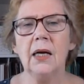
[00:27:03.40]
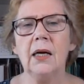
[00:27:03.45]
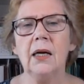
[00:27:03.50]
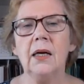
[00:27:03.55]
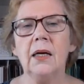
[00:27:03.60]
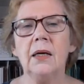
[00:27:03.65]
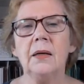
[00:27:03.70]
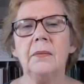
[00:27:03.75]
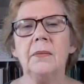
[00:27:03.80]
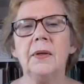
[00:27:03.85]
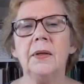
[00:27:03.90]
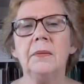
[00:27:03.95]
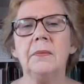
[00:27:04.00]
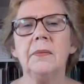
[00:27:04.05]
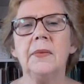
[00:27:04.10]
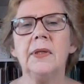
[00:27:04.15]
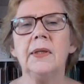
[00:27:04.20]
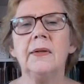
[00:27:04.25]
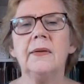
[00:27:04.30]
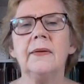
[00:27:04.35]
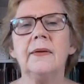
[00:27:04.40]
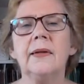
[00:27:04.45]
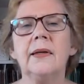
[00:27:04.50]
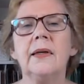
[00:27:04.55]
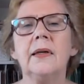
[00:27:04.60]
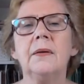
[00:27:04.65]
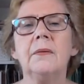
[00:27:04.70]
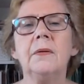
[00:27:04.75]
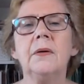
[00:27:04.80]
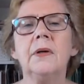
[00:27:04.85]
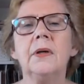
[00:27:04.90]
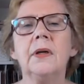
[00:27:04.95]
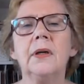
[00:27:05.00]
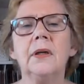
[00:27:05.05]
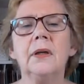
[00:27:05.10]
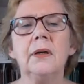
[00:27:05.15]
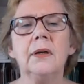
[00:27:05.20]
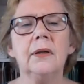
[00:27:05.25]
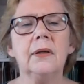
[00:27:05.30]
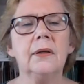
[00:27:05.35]
Um, let me see, what
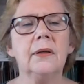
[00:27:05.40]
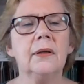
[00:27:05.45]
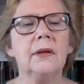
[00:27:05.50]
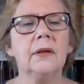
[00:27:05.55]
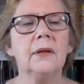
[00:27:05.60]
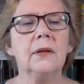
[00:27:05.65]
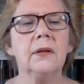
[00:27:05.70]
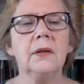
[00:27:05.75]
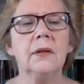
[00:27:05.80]
can I?